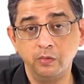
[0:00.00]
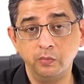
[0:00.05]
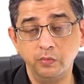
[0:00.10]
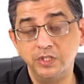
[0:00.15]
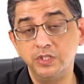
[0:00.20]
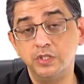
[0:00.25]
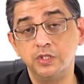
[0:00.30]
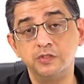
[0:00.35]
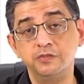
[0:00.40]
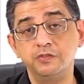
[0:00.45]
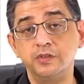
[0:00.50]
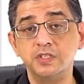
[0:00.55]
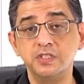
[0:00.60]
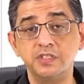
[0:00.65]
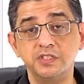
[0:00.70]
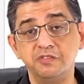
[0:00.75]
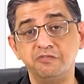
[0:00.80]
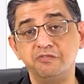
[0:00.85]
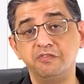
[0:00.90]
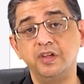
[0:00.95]
which is for
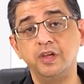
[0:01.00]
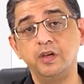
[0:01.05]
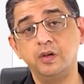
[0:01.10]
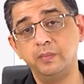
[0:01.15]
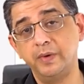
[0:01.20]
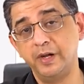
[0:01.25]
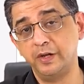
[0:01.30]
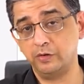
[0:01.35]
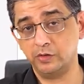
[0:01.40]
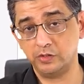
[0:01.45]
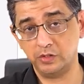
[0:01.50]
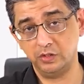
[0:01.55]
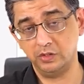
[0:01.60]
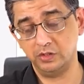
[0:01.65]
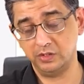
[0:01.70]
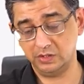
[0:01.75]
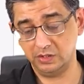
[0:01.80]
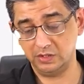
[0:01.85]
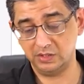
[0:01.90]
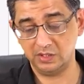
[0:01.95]
severe mitral
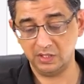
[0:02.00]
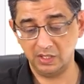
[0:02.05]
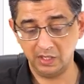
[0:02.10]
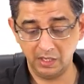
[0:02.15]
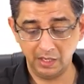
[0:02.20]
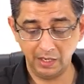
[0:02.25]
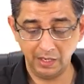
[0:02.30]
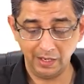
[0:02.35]
stenosis.